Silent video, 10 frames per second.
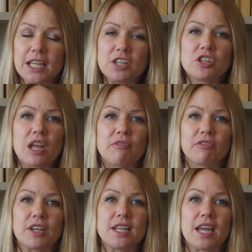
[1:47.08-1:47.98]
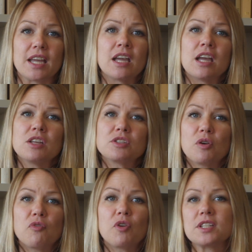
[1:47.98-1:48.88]
each and every day.
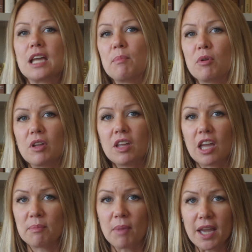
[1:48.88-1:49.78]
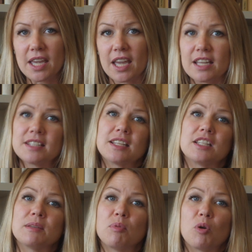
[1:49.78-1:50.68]
So for example, in my case,
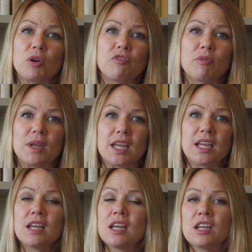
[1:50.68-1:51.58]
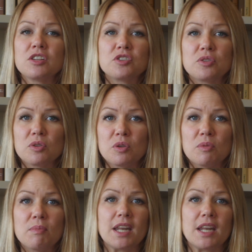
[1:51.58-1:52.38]
it's important for me to